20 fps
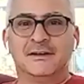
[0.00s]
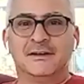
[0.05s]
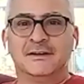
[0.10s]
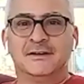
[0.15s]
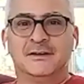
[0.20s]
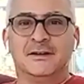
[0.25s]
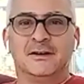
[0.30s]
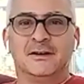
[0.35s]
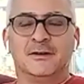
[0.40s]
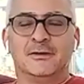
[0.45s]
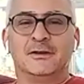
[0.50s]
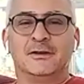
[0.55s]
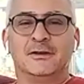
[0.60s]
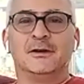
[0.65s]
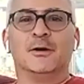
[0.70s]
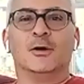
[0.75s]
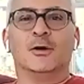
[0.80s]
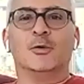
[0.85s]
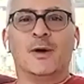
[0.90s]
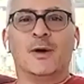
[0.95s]

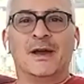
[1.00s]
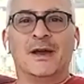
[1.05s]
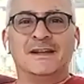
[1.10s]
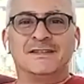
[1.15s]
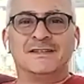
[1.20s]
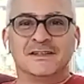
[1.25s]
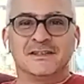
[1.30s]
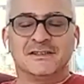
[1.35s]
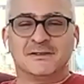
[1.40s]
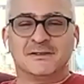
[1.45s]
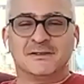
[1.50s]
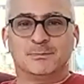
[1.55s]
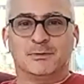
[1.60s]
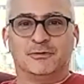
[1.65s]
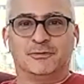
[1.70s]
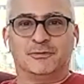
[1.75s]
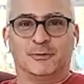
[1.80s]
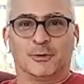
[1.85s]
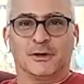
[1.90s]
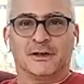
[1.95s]
oasis
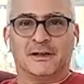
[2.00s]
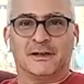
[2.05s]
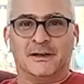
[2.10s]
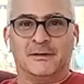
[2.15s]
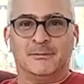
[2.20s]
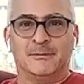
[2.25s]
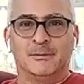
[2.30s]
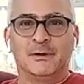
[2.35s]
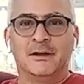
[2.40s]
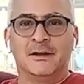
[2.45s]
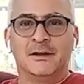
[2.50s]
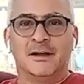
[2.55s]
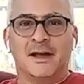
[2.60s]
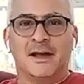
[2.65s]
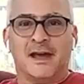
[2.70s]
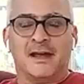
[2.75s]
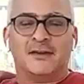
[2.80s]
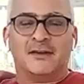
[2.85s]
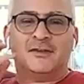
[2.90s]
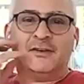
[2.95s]
before him
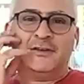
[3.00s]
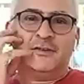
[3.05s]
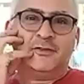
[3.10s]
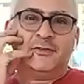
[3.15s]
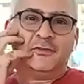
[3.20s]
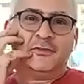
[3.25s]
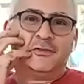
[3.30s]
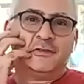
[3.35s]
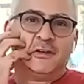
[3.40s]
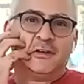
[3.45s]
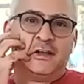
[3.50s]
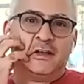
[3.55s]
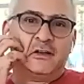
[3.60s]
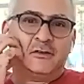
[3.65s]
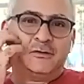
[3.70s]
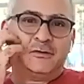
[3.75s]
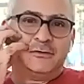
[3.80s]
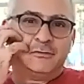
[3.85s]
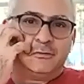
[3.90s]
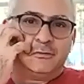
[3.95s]
as his
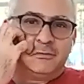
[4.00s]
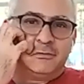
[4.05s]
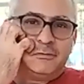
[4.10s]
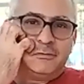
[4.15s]
skin,